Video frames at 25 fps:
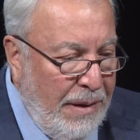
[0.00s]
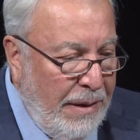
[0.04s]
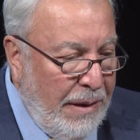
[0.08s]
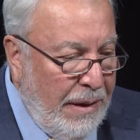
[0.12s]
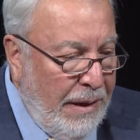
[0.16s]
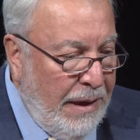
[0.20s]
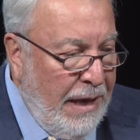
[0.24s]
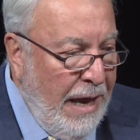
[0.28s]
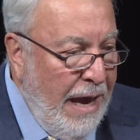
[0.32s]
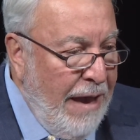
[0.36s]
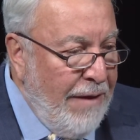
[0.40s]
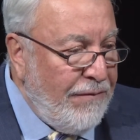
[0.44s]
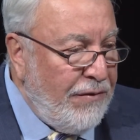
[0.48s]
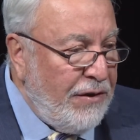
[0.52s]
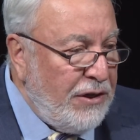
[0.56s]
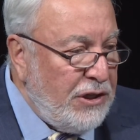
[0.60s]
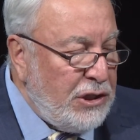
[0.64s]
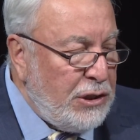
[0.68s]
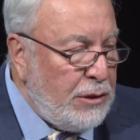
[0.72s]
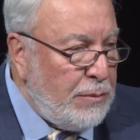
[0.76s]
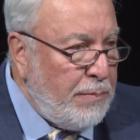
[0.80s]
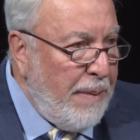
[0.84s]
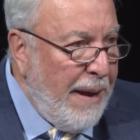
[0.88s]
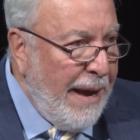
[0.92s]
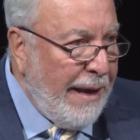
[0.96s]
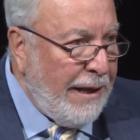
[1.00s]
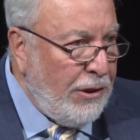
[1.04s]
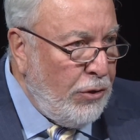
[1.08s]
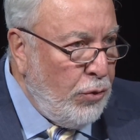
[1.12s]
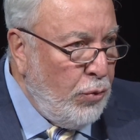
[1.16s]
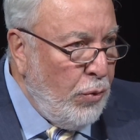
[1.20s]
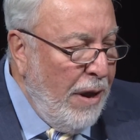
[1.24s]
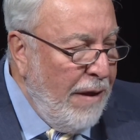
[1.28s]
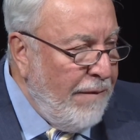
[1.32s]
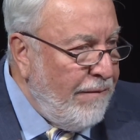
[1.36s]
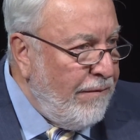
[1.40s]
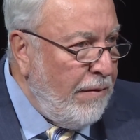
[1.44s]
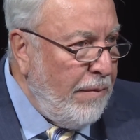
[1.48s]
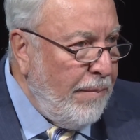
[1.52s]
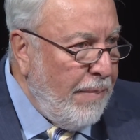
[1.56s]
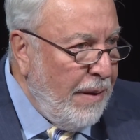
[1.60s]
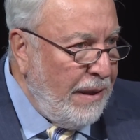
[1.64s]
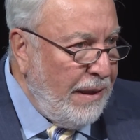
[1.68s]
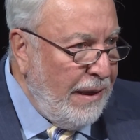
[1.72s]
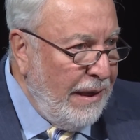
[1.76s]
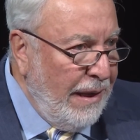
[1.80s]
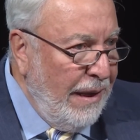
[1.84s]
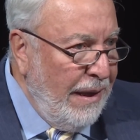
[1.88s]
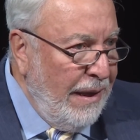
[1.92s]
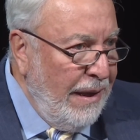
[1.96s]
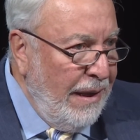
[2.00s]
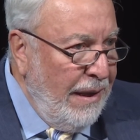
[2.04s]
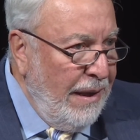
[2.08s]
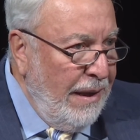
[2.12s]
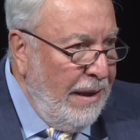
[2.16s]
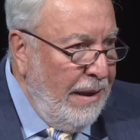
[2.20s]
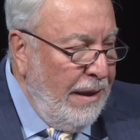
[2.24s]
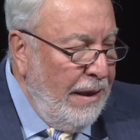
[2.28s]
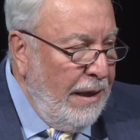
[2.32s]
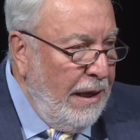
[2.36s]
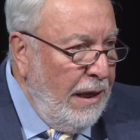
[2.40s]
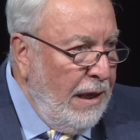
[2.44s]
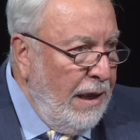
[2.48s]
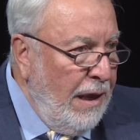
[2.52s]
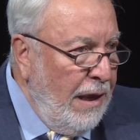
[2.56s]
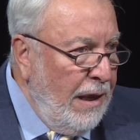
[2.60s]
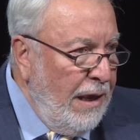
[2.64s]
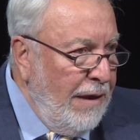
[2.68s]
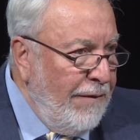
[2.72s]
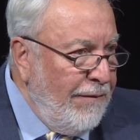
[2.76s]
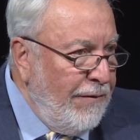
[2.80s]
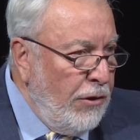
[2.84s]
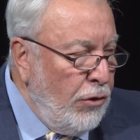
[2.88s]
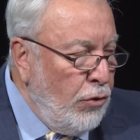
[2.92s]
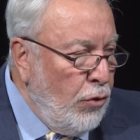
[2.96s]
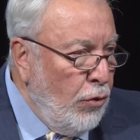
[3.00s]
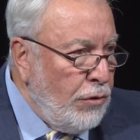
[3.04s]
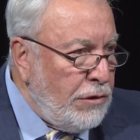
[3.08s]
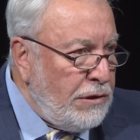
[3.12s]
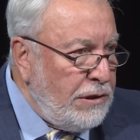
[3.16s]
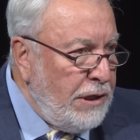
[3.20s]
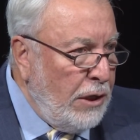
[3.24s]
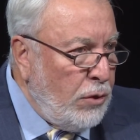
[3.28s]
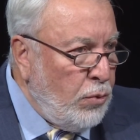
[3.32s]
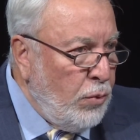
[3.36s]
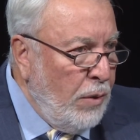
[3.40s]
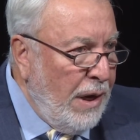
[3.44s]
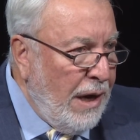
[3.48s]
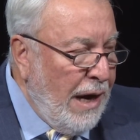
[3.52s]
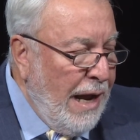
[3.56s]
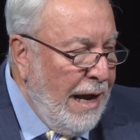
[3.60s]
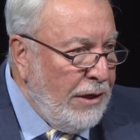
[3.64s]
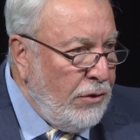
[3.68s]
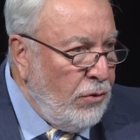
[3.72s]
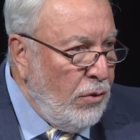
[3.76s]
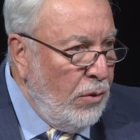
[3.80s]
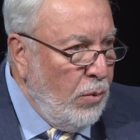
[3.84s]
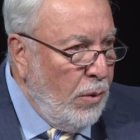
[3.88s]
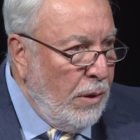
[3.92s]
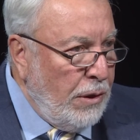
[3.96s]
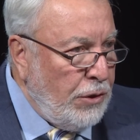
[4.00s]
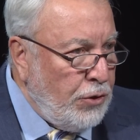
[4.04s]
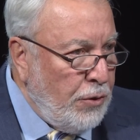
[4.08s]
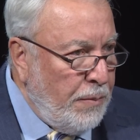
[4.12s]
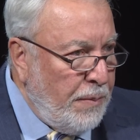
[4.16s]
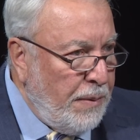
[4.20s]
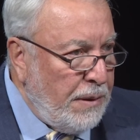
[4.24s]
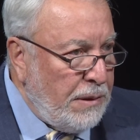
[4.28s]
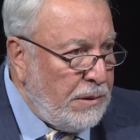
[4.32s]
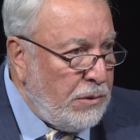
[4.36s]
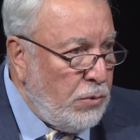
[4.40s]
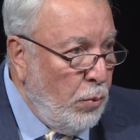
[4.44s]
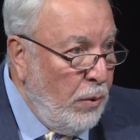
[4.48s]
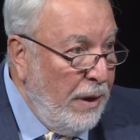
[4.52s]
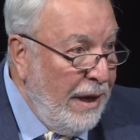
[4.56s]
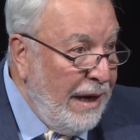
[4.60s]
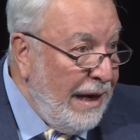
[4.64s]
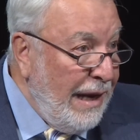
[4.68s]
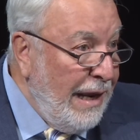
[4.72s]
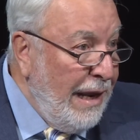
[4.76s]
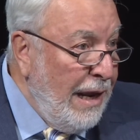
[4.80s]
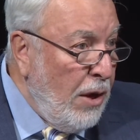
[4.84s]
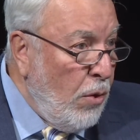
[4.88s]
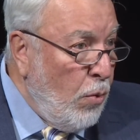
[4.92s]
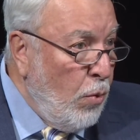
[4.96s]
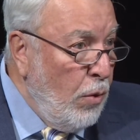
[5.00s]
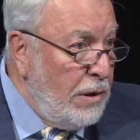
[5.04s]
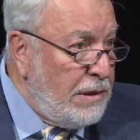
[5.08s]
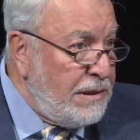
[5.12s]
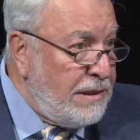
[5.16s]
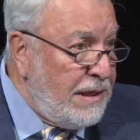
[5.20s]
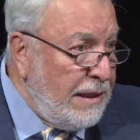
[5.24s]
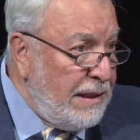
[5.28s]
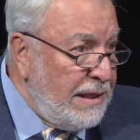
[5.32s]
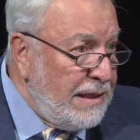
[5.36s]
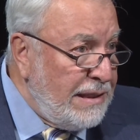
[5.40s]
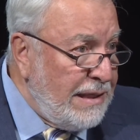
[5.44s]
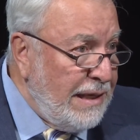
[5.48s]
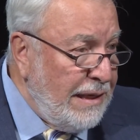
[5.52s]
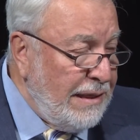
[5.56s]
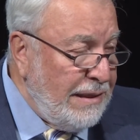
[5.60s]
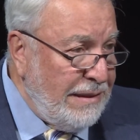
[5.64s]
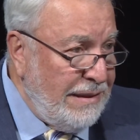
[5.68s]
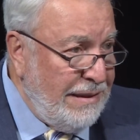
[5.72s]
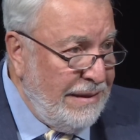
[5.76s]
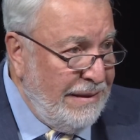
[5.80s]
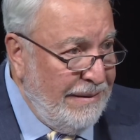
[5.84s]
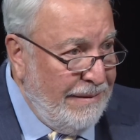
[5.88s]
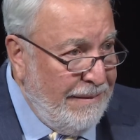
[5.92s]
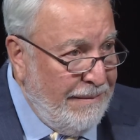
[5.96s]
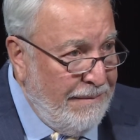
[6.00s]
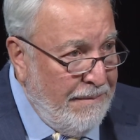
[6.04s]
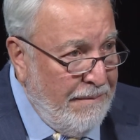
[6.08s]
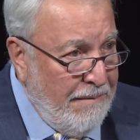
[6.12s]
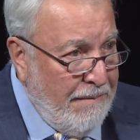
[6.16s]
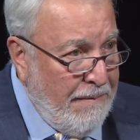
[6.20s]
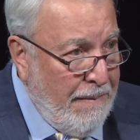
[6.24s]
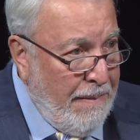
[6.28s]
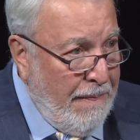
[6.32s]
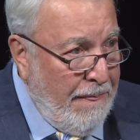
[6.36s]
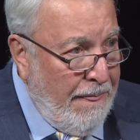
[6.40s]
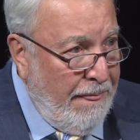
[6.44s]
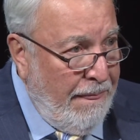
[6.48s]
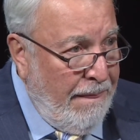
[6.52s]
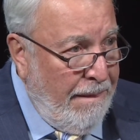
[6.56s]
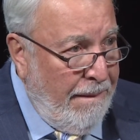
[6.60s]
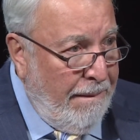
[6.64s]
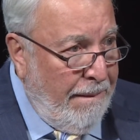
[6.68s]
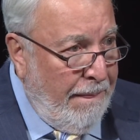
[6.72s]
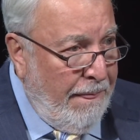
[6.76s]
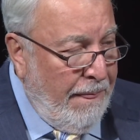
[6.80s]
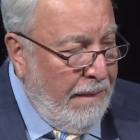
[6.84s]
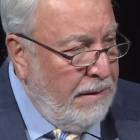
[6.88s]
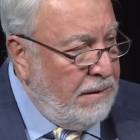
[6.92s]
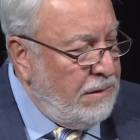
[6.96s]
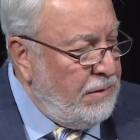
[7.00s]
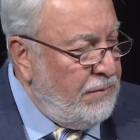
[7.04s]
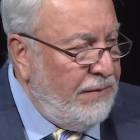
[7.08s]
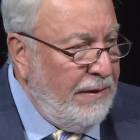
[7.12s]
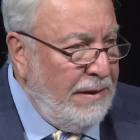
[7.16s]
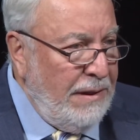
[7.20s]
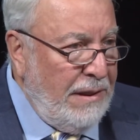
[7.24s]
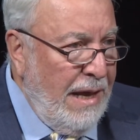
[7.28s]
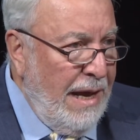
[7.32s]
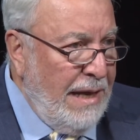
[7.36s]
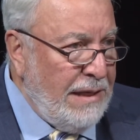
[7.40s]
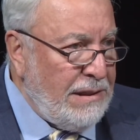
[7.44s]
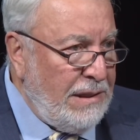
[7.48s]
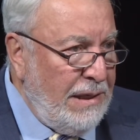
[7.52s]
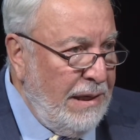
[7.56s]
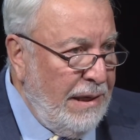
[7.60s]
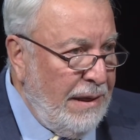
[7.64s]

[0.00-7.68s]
gave respect to everybody. Even those that were idol worshippers were equal citizens. It's fantastic.